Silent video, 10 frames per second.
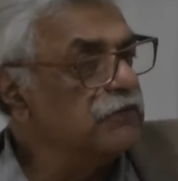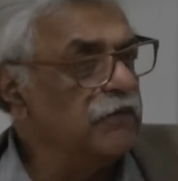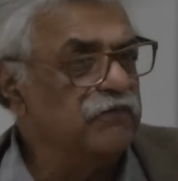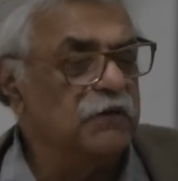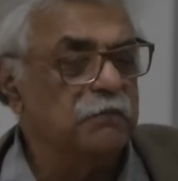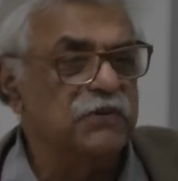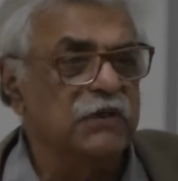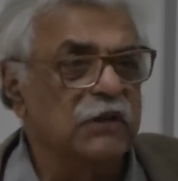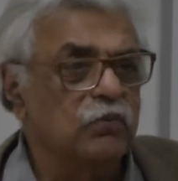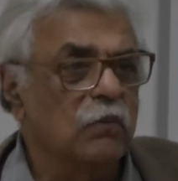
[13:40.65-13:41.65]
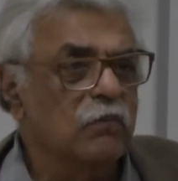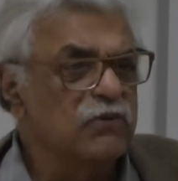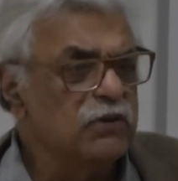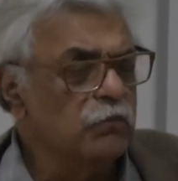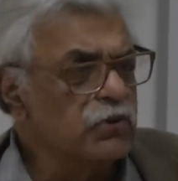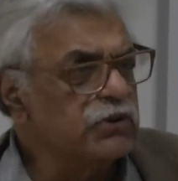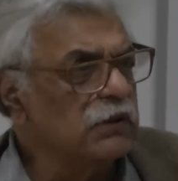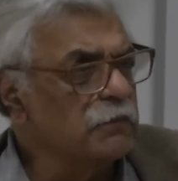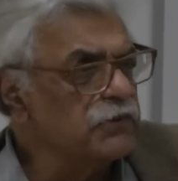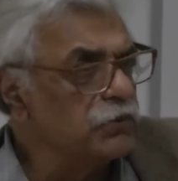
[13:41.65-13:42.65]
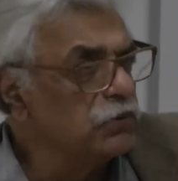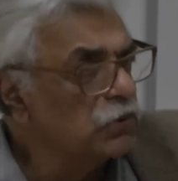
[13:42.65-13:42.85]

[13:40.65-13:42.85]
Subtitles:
50% for Muslims.